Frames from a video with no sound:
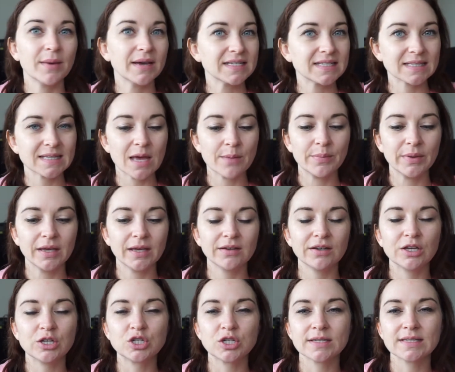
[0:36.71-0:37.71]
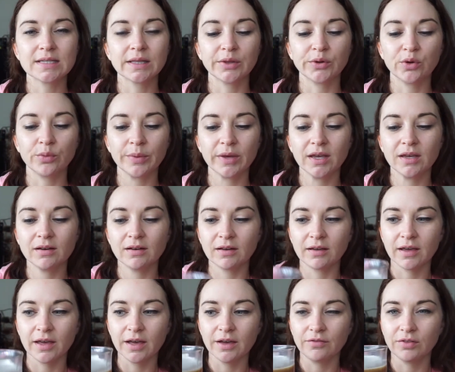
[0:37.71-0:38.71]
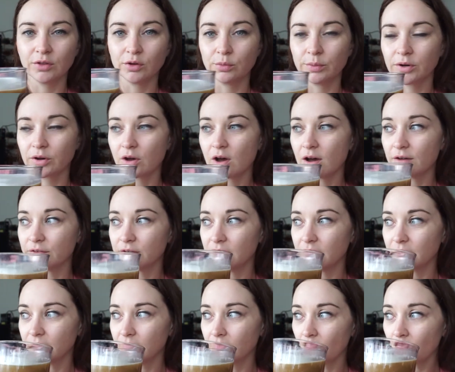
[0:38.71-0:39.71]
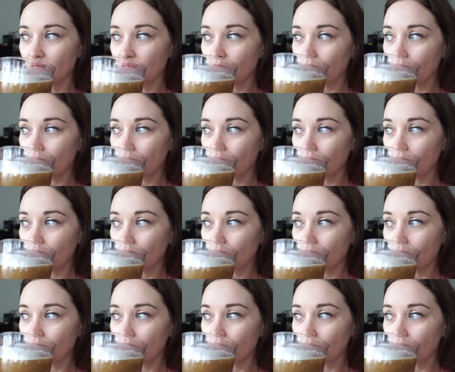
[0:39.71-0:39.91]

I slept in just a little bit and I have a little bit of coffee here.